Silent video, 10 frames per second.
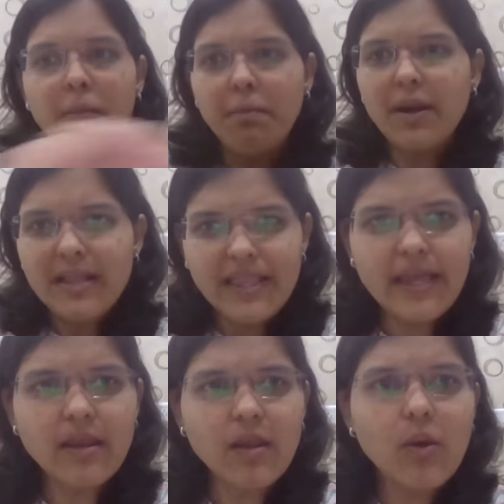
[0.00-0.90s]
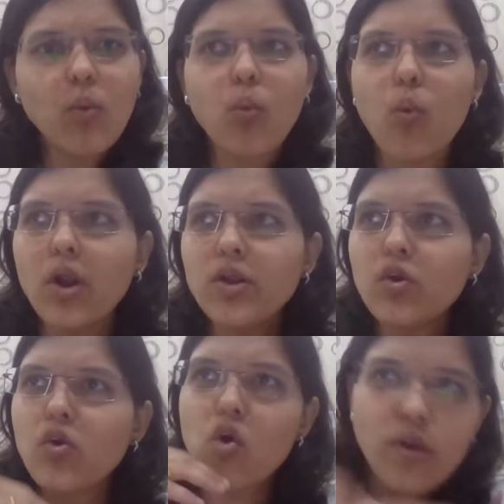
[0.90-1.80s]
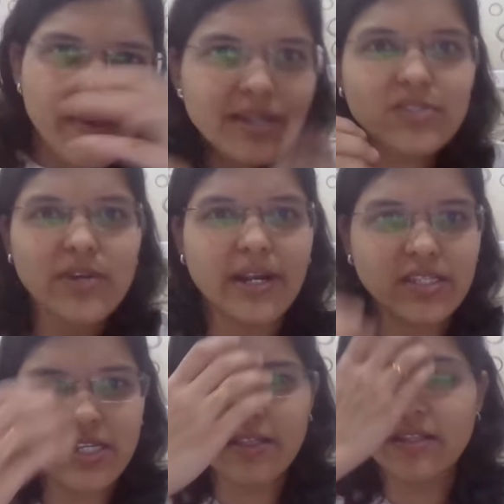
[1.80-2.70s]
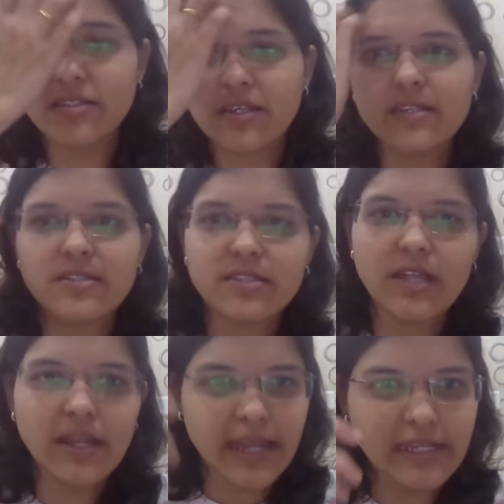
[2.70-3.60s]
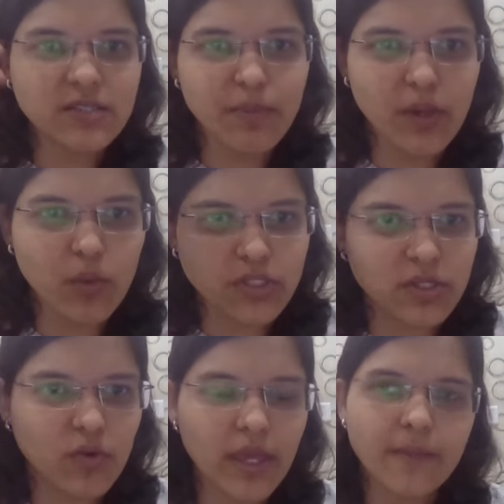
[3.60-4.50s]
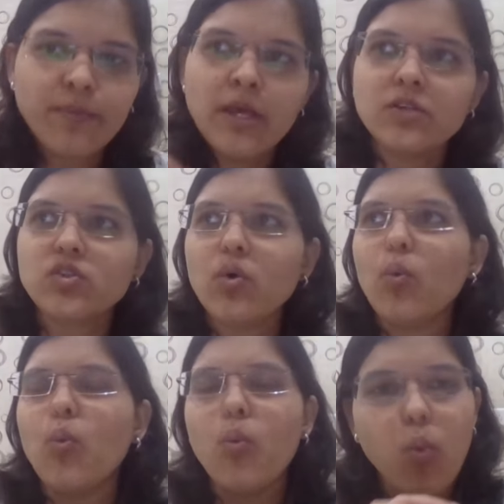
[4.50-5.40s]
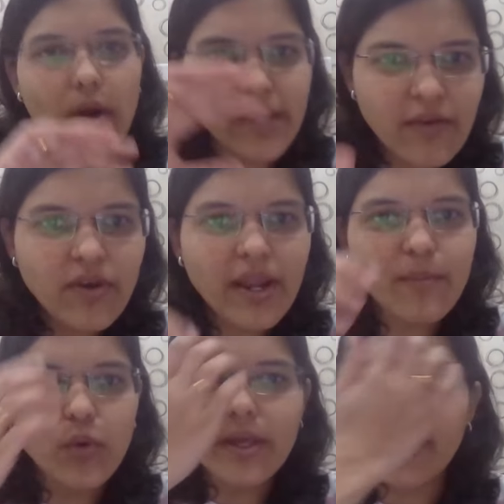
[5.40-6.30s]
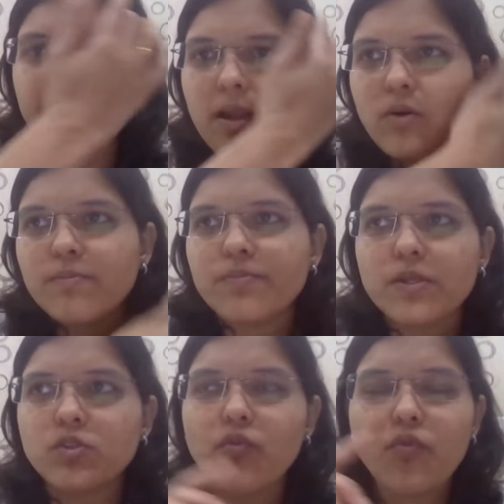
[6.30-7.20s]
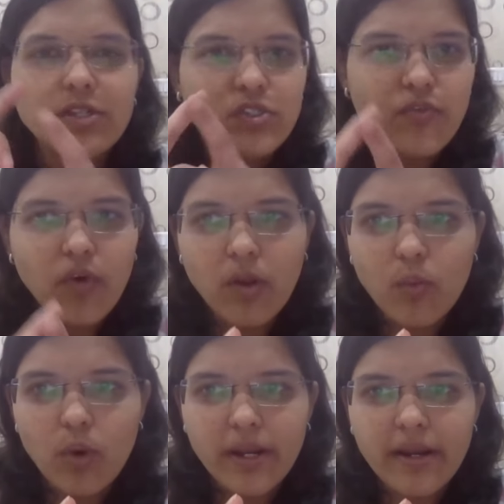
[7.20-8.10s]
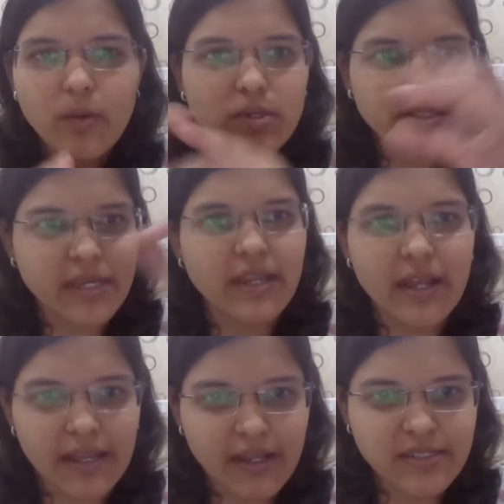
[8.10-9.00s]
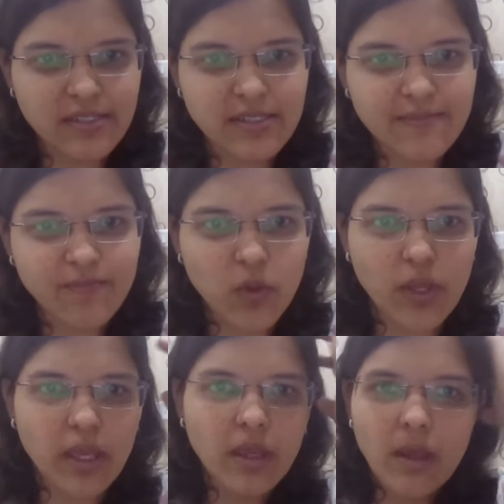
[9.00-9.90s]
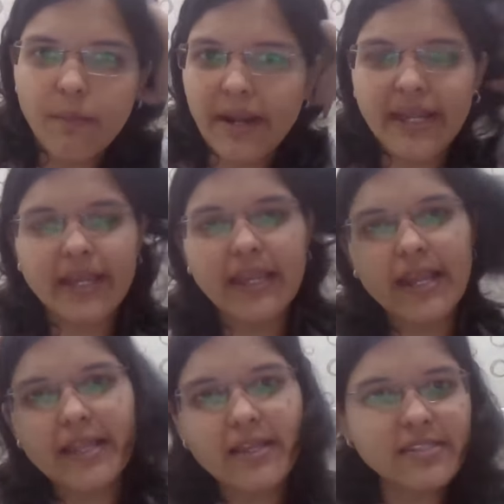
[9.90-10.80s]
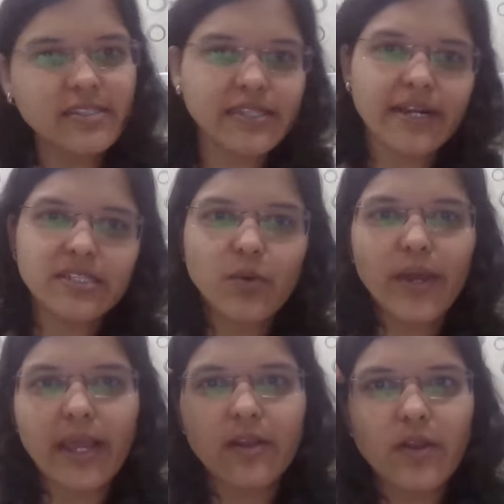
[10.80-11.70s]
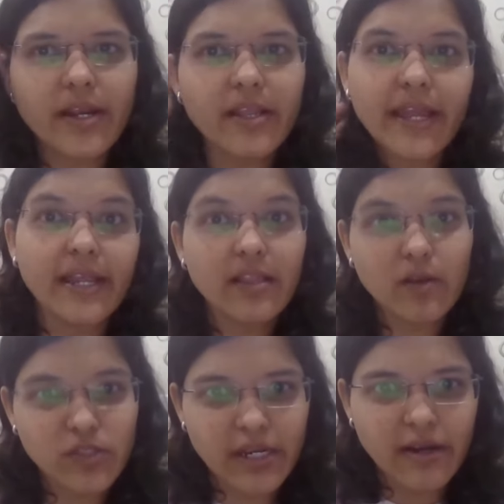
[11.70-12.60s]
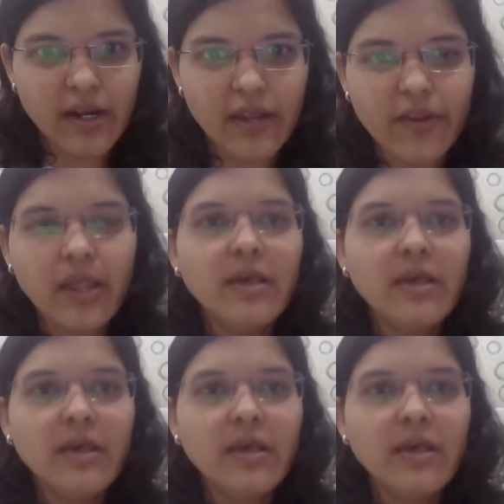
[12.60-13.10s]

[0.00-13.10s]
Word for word: But then what could be a strategy in this is the next big question. Okay. So whatever I'm doing right now. So first of all, what I did was technical analysis. Okay. By technical analysis, that is how I calculated the 18,800 level.